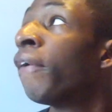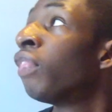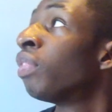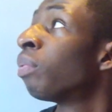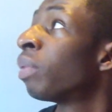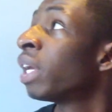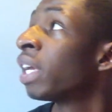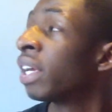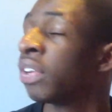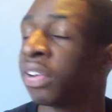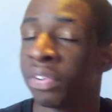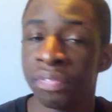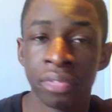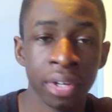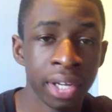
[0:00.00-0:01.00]
on the weekend
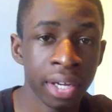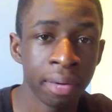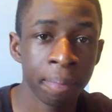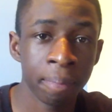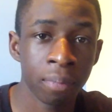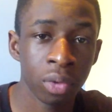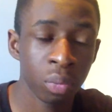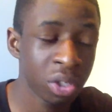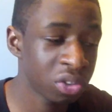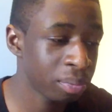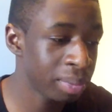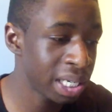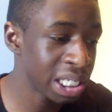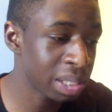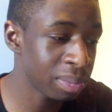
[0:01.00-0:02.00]
hopefully. Which
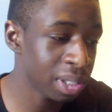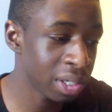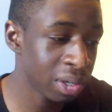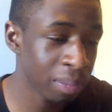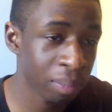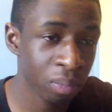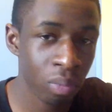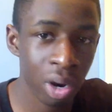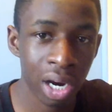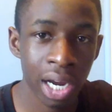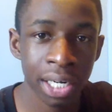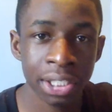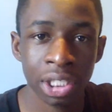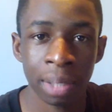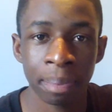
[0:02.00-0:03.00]
reminds me, um, what
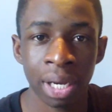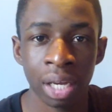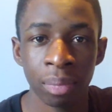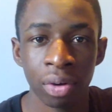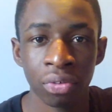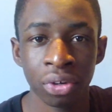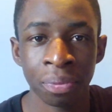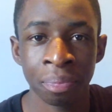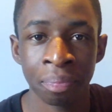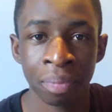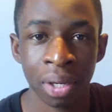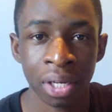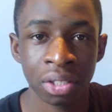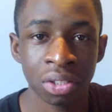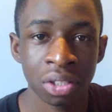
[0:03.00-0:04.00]
colour should I paint my room?
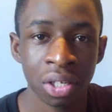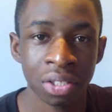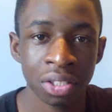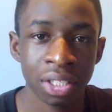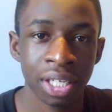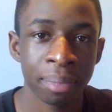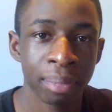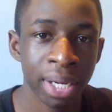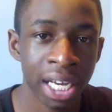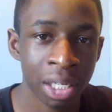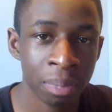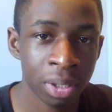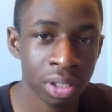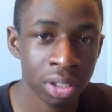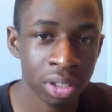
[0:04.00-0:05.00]
And don't say black
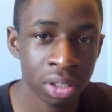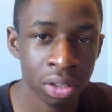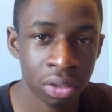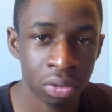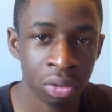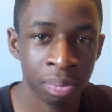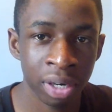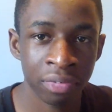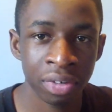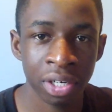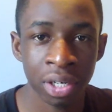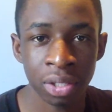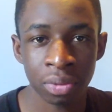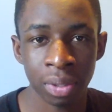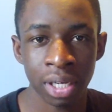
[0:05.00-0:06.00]
because all my
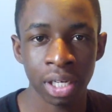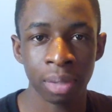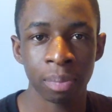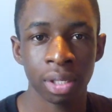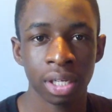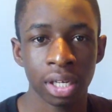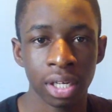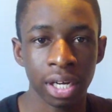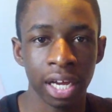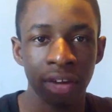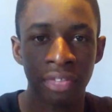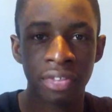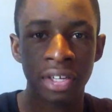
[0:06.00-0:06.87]
videos will end up looking like